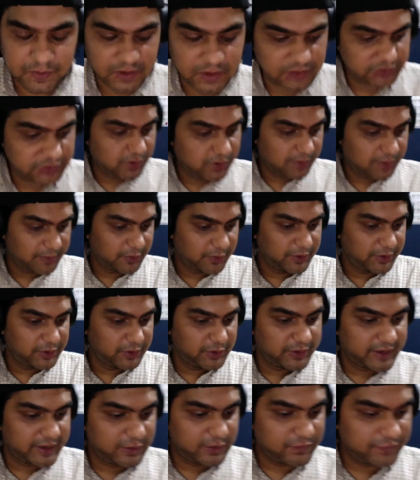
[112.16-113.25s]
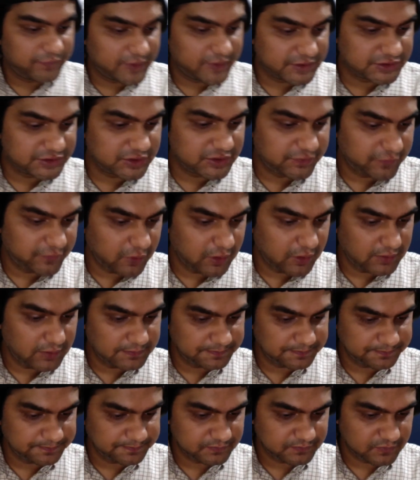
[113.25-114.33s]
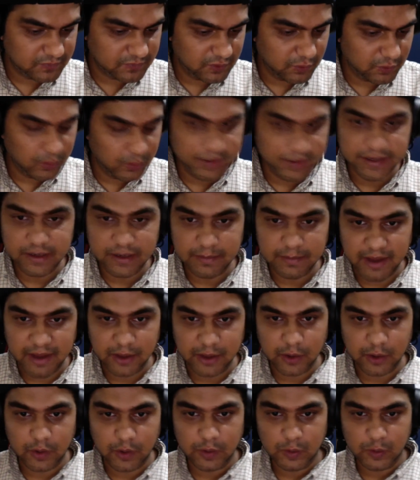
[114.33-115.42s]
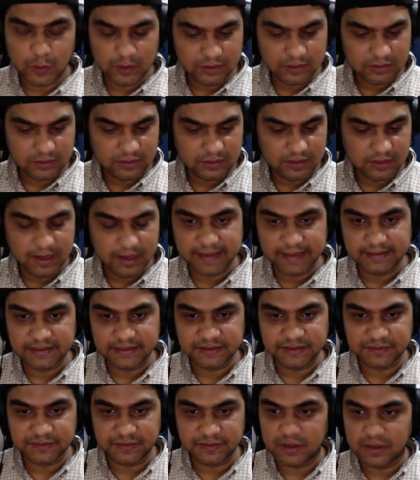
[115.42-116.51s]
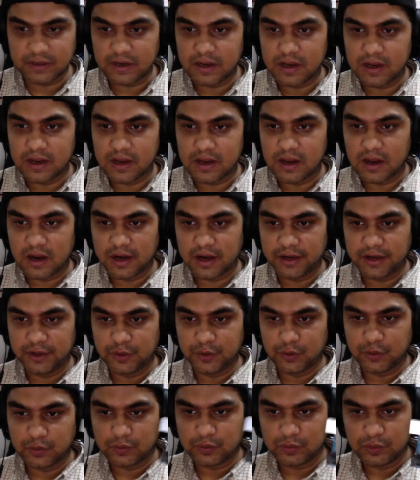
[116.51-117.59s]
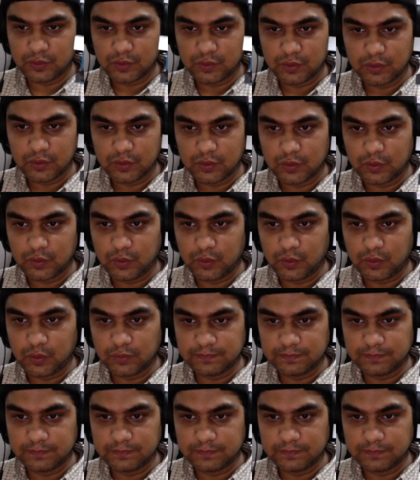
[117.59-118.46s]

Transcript: So I'm going to tell you. First of all, you will need a microcontroller like this one, Arduino Uno,